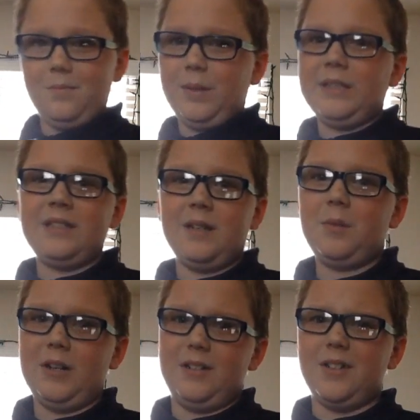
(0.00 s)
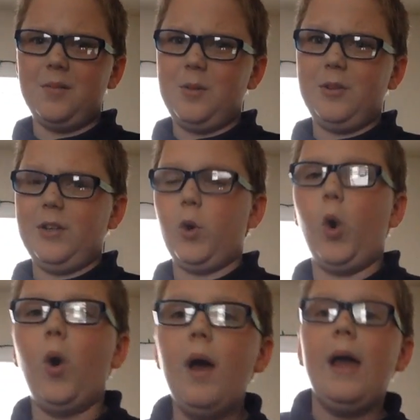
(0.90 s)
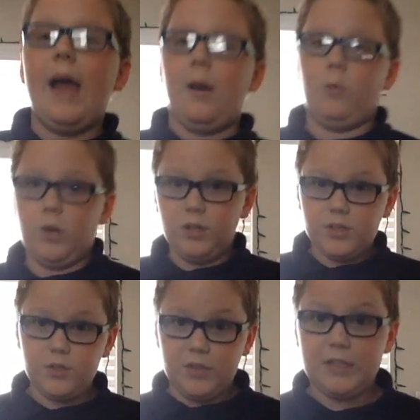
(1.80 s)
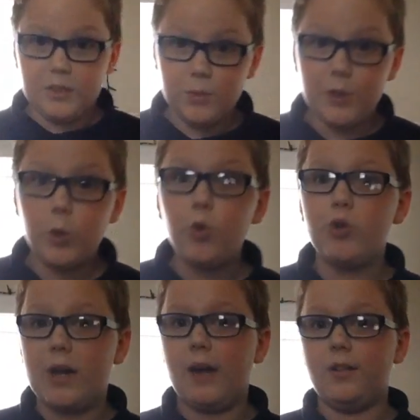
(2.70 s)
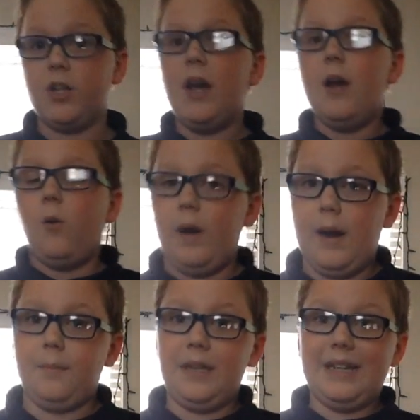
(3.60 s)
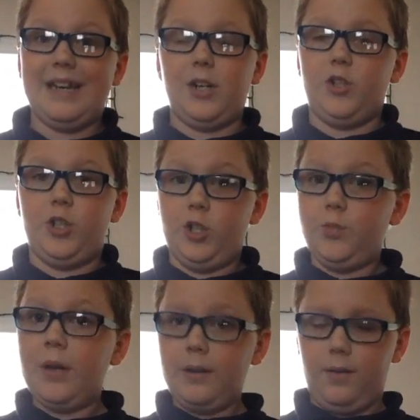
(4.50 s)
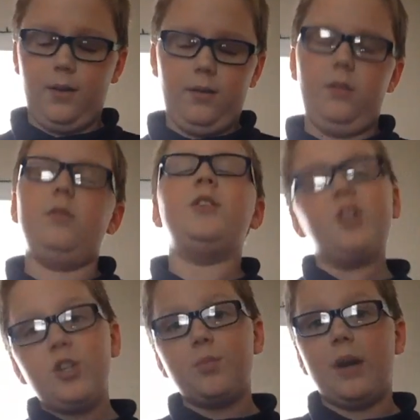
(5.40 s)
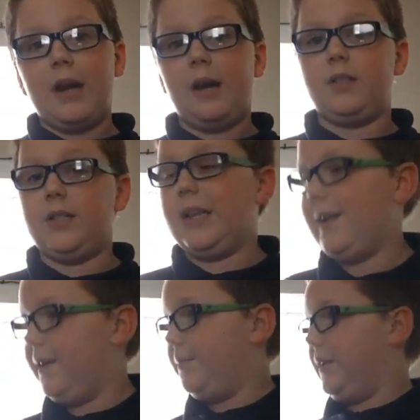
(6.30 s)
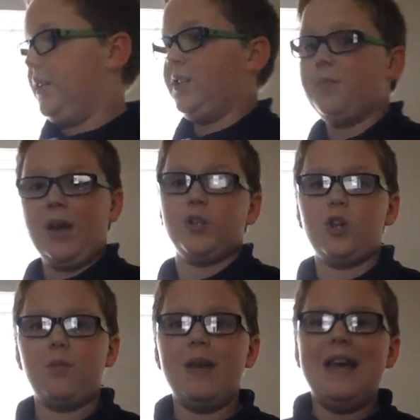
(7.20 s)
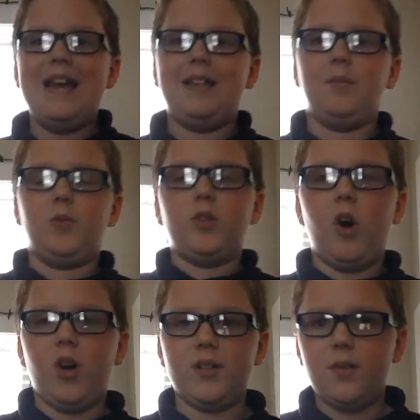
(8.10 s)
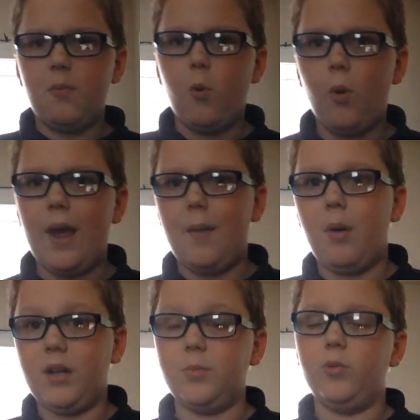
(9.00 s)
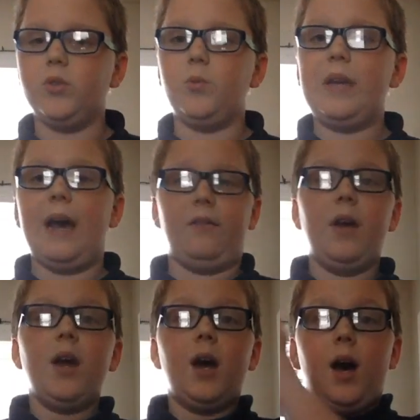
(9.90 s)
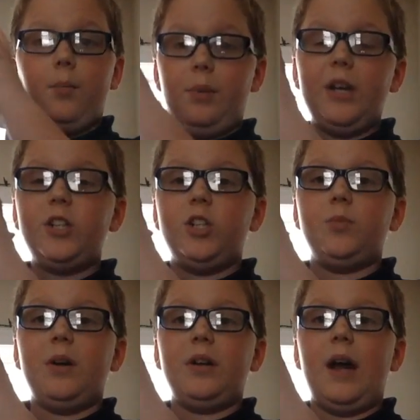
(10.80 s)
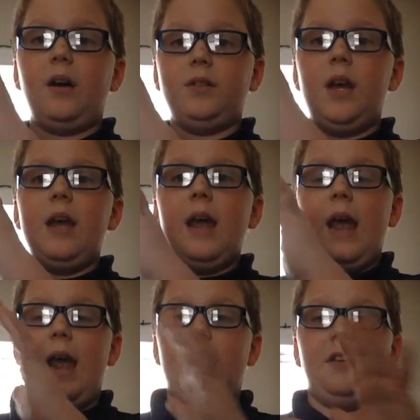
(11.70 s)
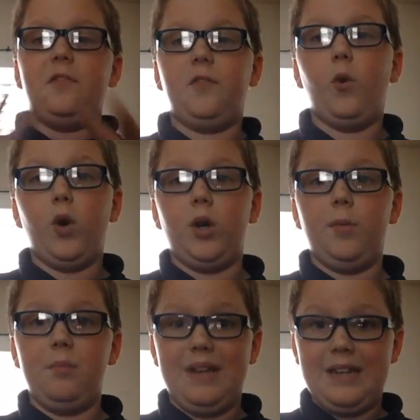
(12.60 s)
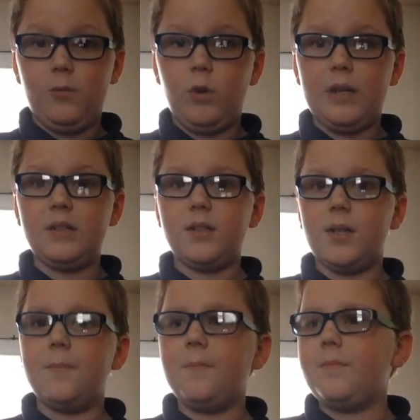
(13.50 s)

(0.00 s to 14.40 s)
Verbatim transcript: Plus, come on, it's gonna be really cool. And we're also doing this really cool challenge where I'm gonna get our gingerbread gingerbread houses and I'm going to smash them in the most awesome way possible. So we have a big gingerbread house and four mini ones.